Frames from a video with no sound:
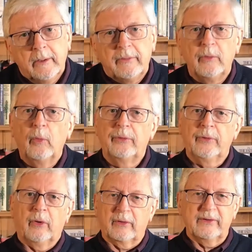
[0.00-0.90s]
The
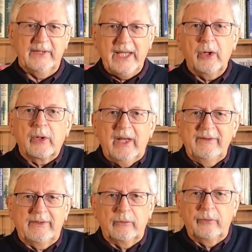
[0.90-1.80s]
orthodox
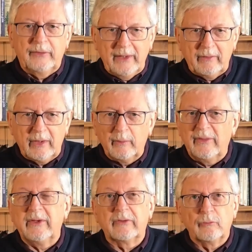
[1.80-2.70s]
neoclassical theory, with
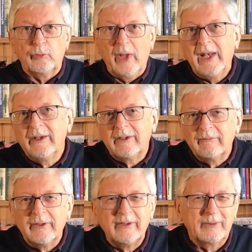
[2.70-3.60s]
its
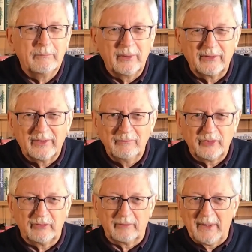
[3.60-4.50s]
relatively simple
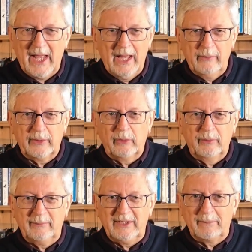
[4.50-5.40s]
assumptions about how economies